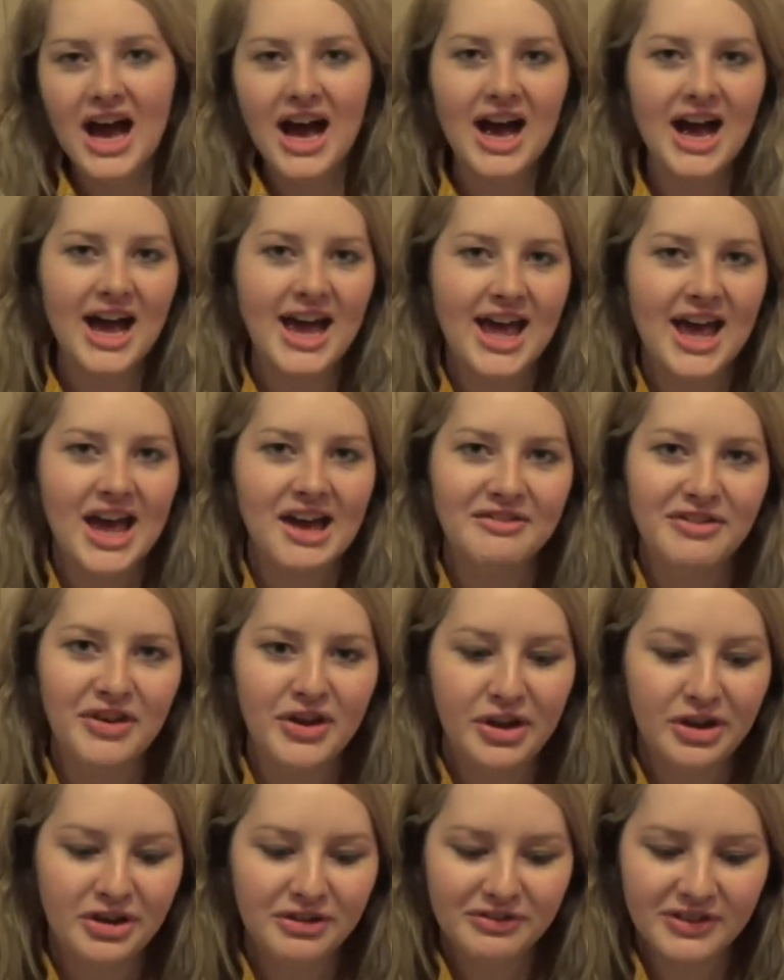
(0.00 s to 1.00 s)
I have
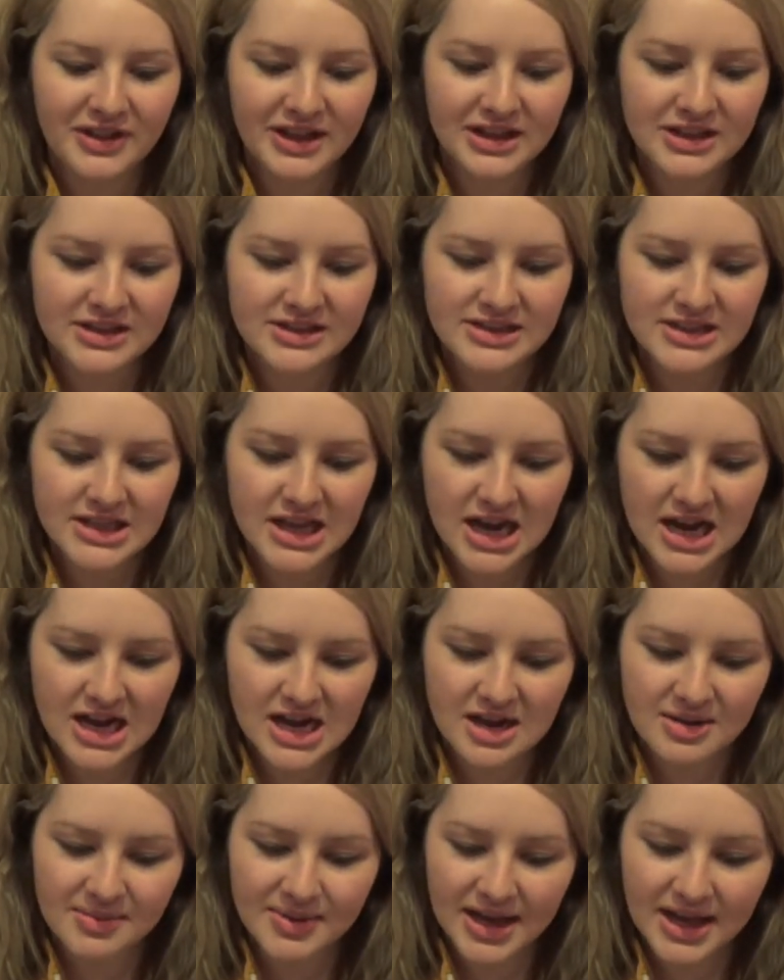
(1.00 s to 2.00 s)
heard of these
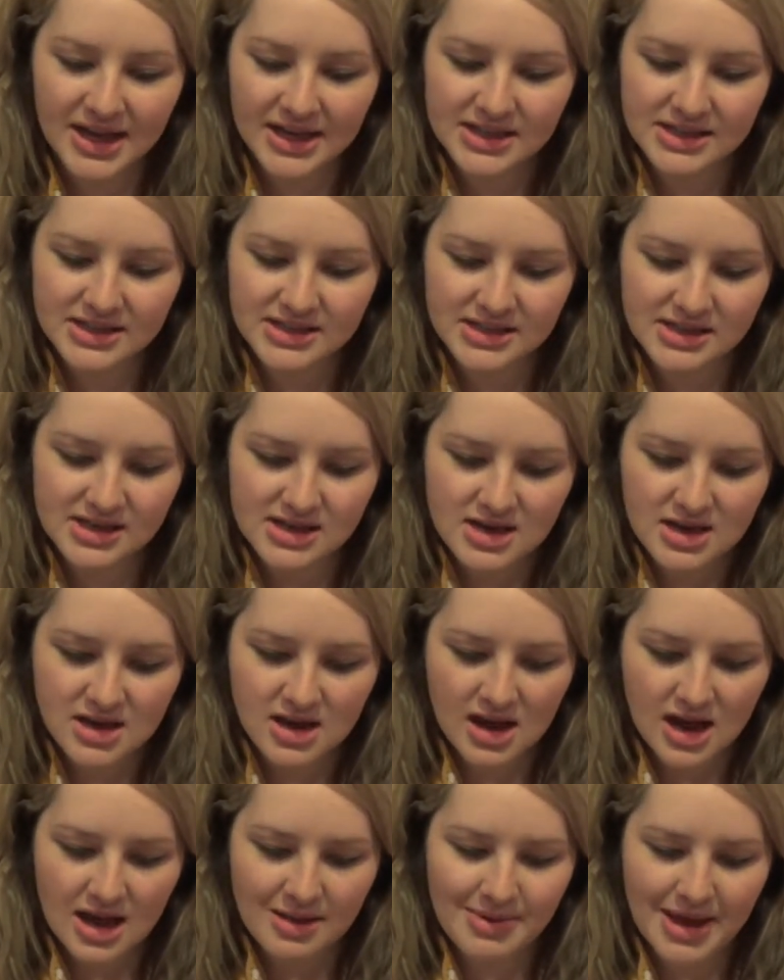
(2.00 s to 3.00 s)
and
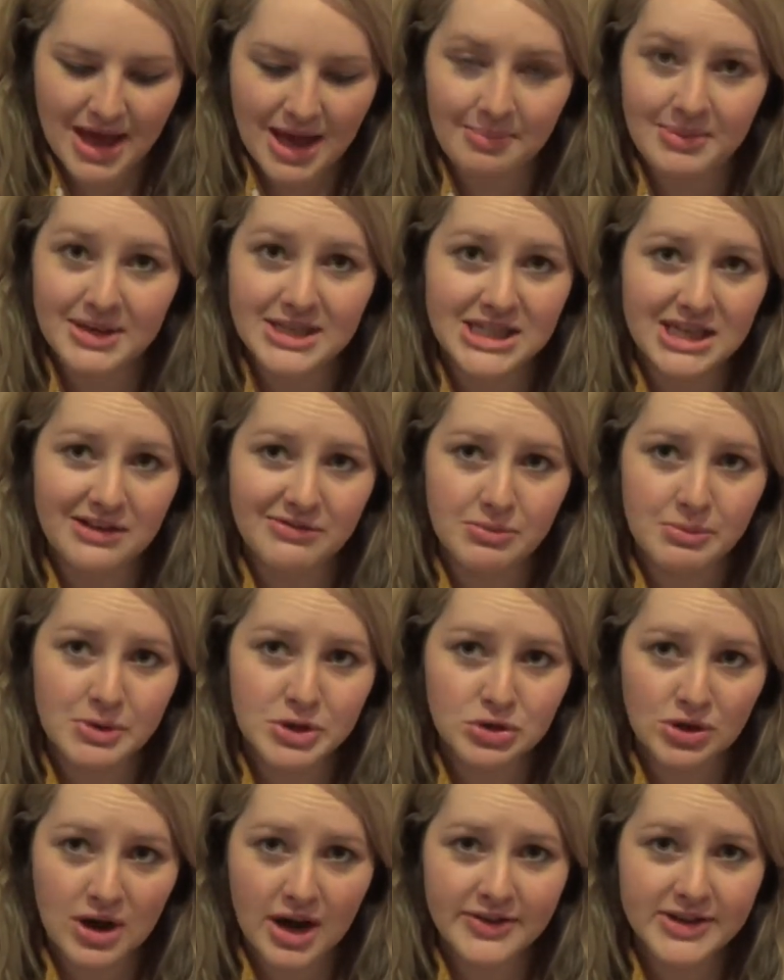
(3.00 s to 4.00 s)
am happy to give them a
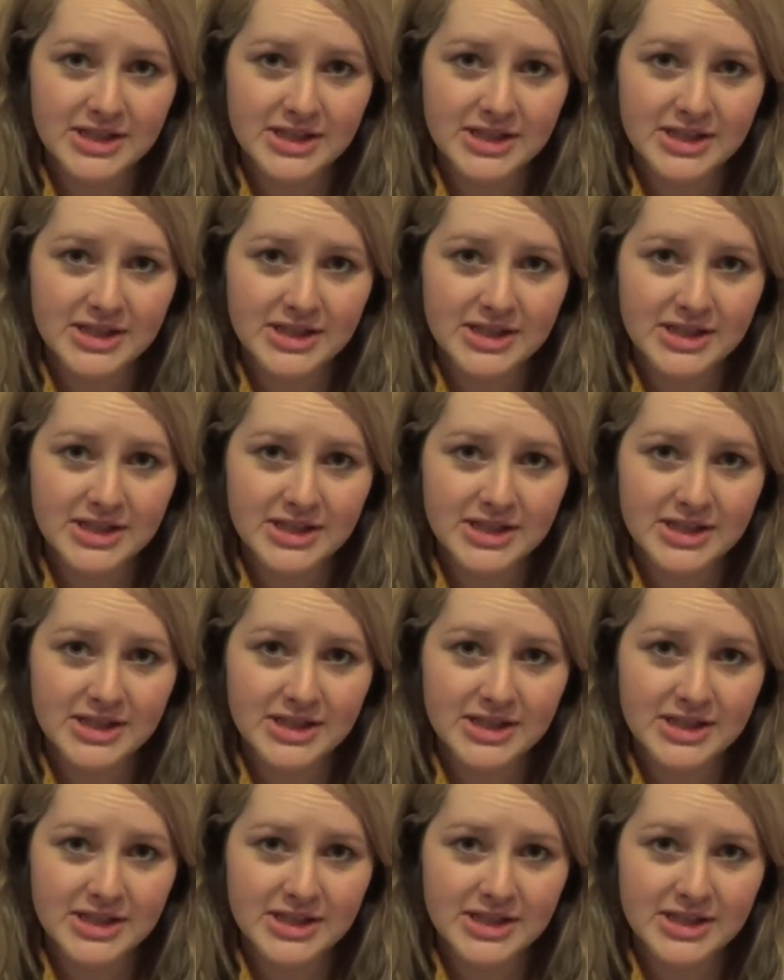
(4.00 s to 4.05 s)
try.